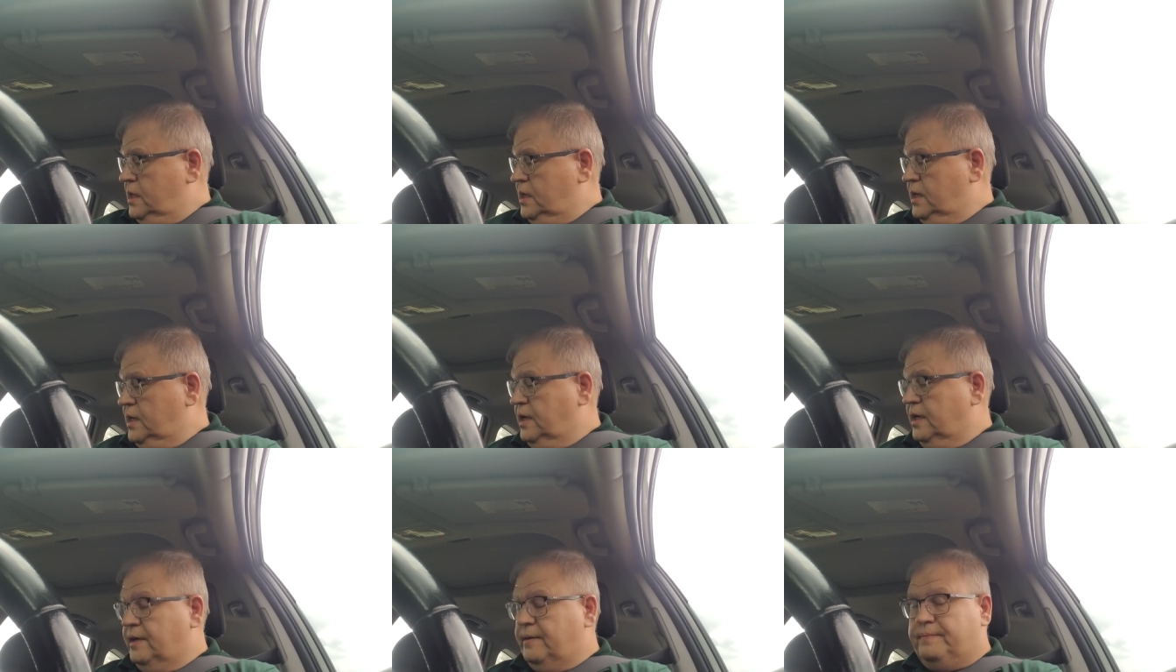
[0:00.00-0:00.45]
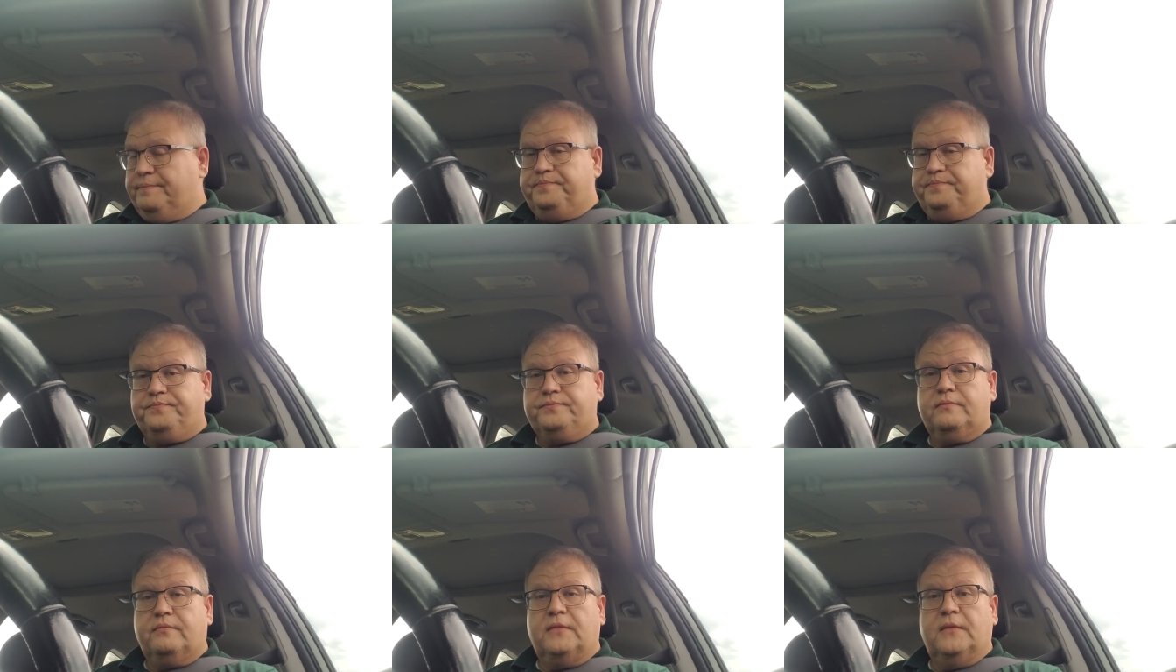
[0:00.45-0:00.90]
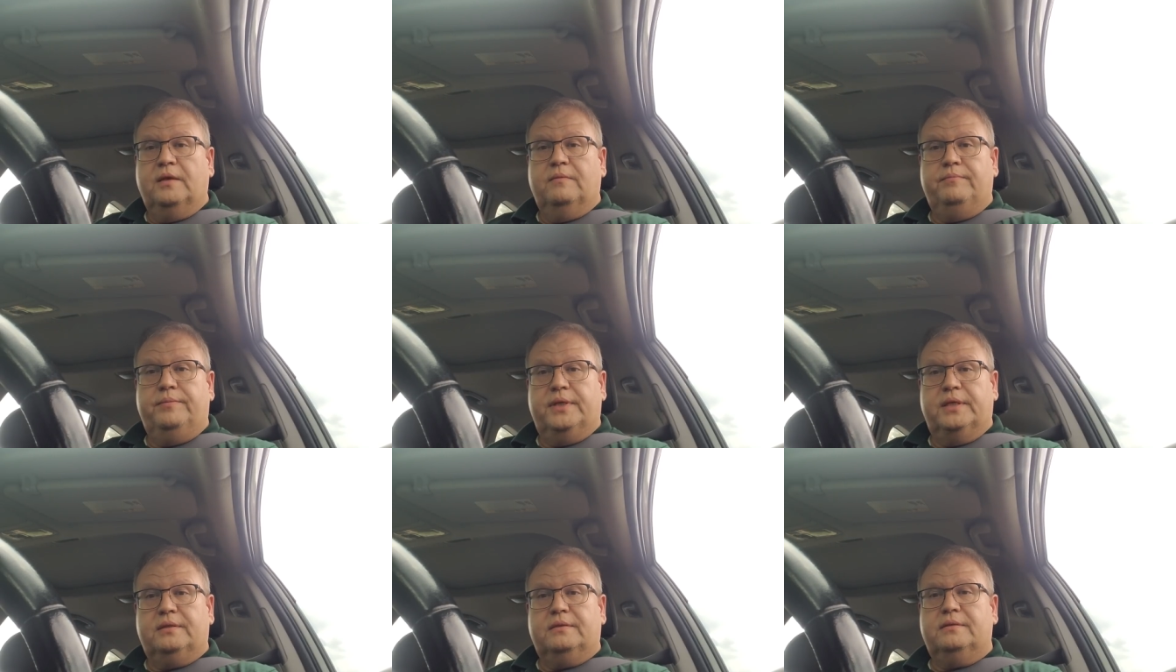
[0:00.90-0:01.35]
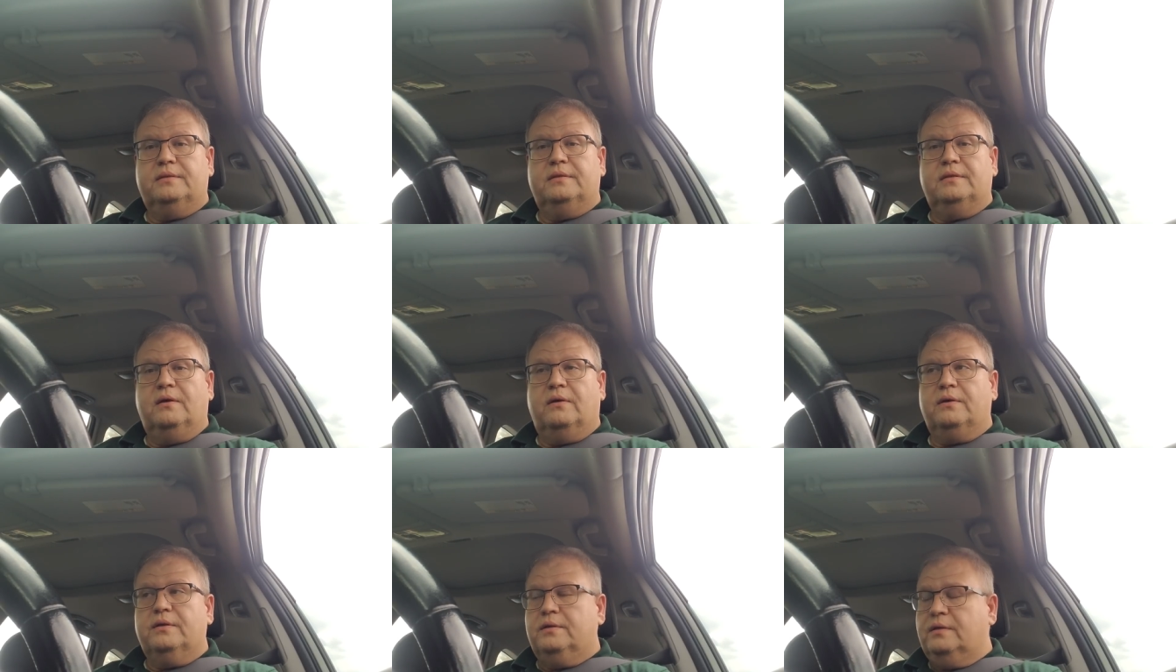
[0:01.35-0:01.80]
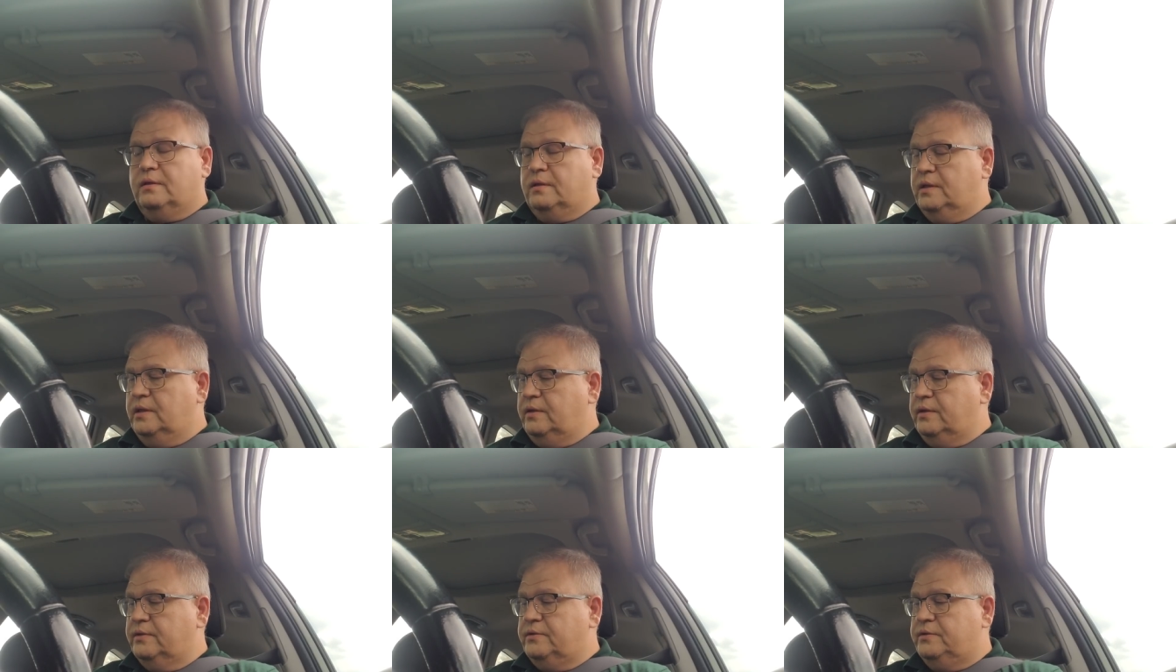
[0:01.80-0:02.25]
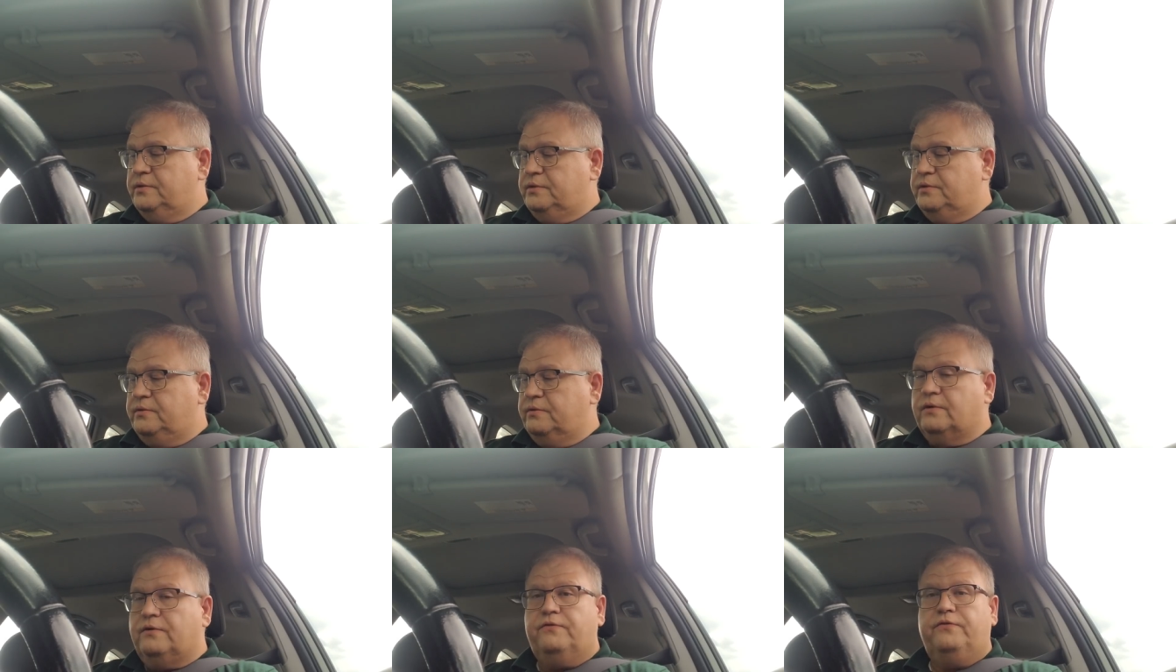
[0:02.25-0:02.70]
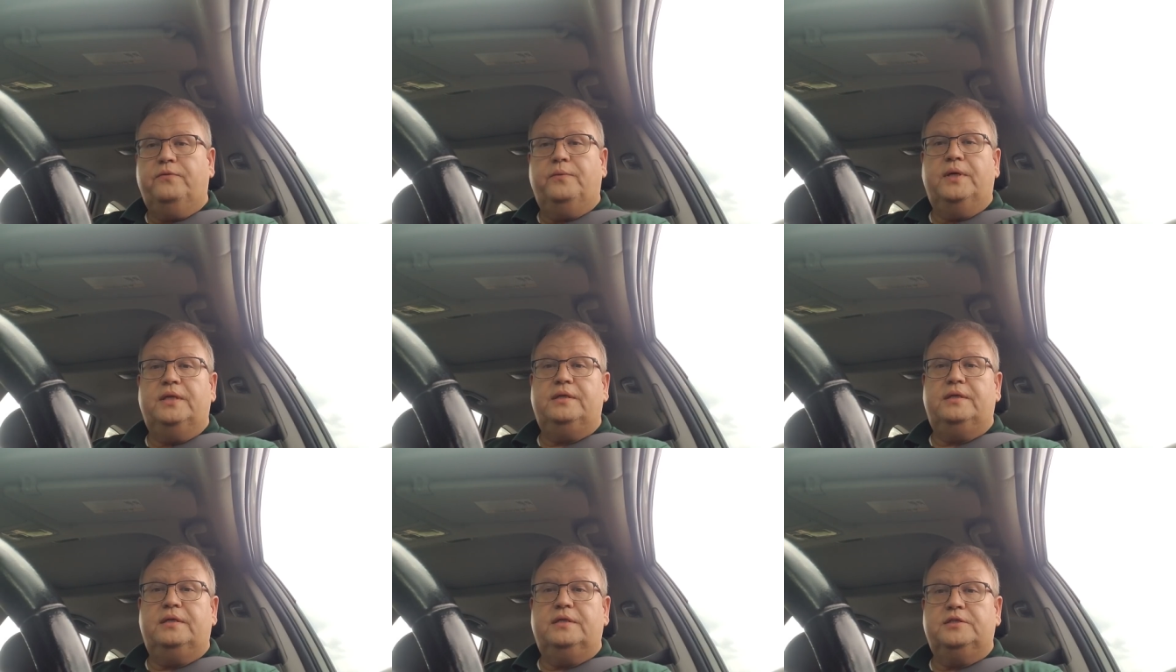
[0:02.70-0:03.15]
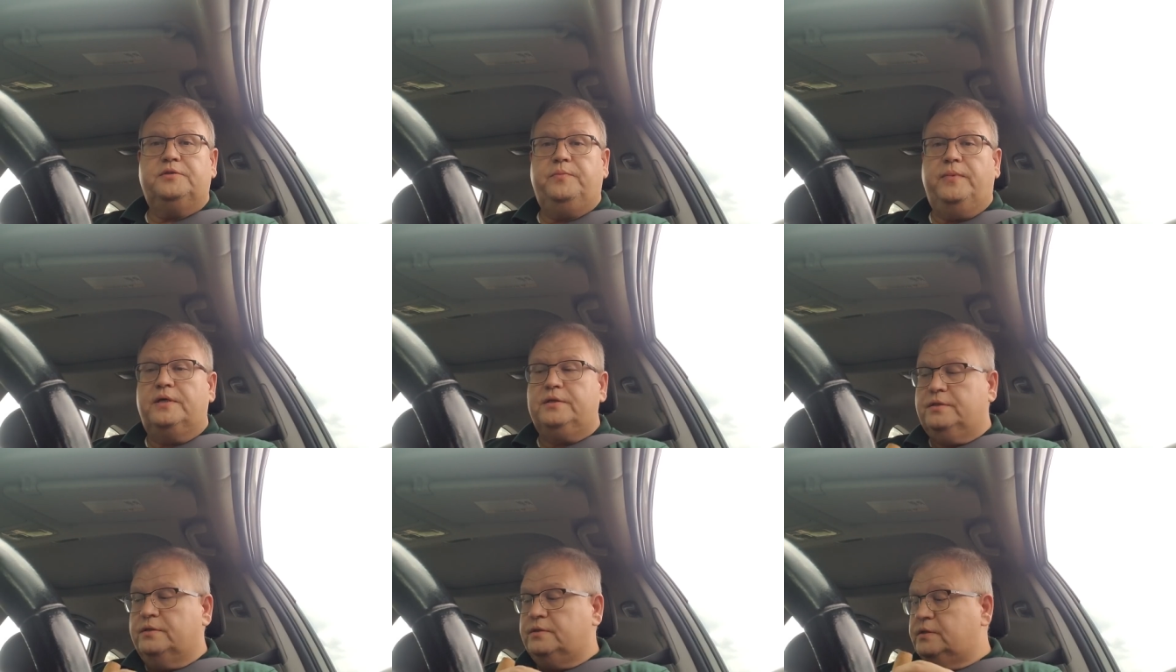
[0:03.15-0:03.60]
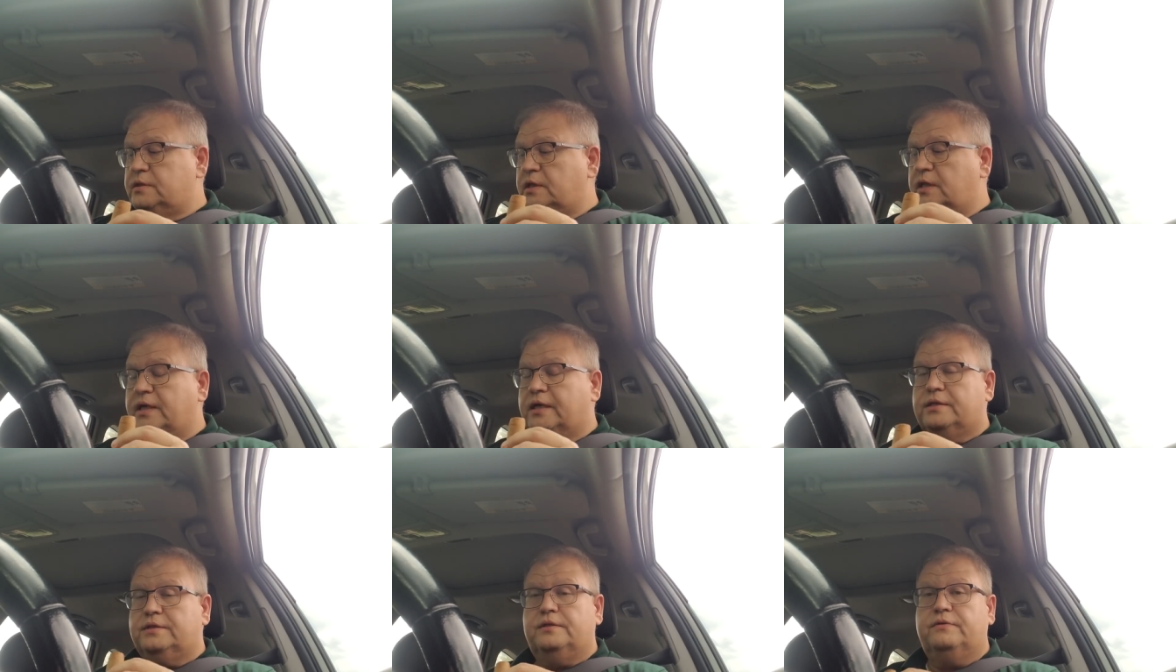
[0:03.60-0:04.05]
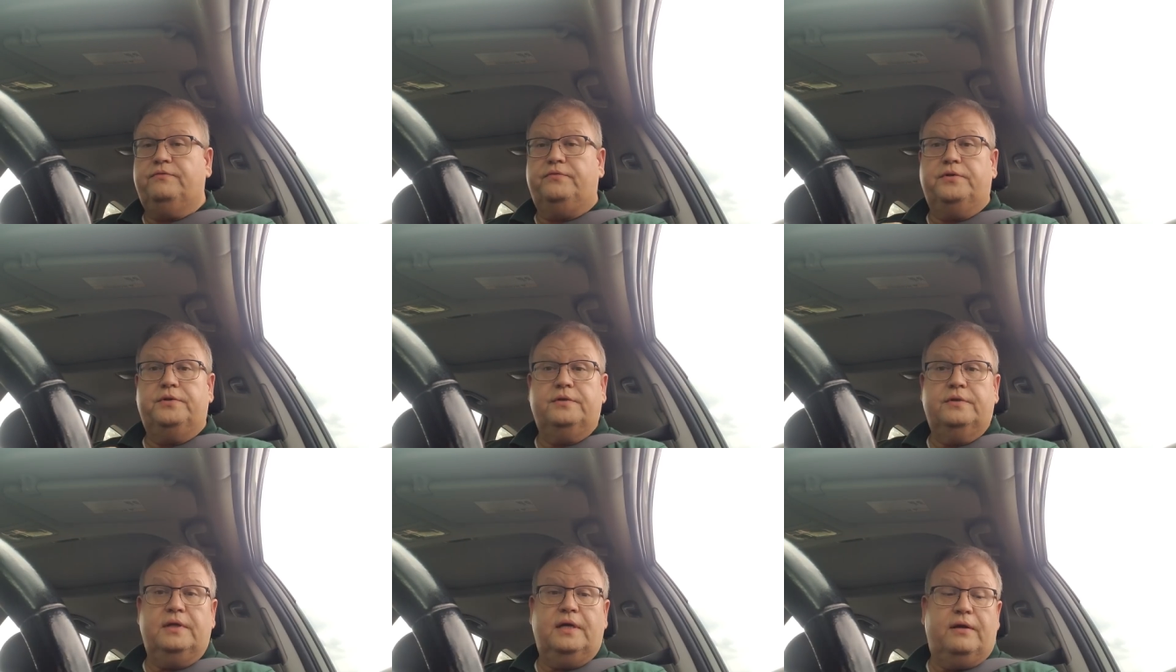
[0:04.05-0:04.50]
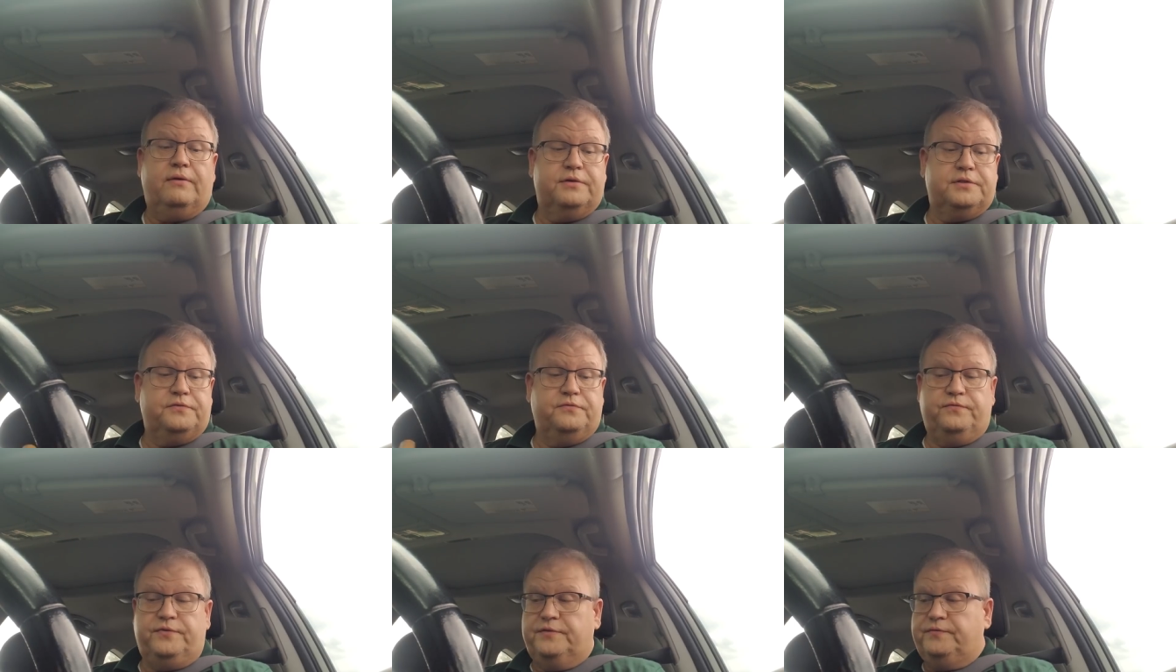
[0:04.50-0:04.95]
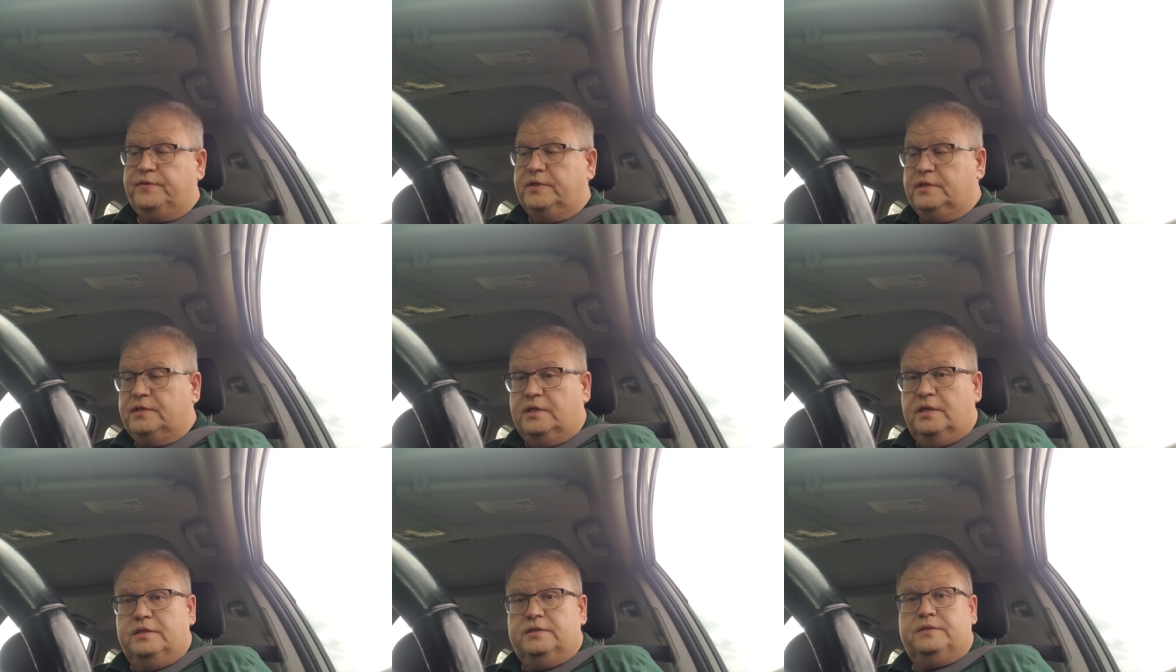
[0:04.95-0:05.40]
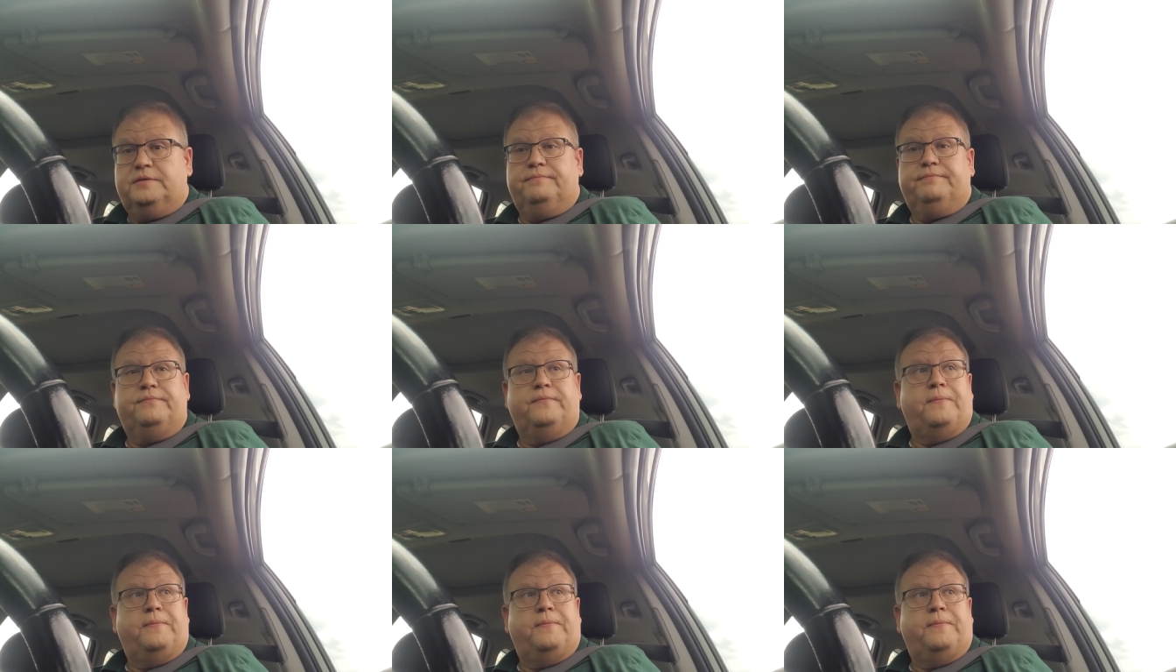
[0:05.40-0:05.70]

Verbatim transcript: Um, but our, the Arturo Fuente Special Selection for $2.50,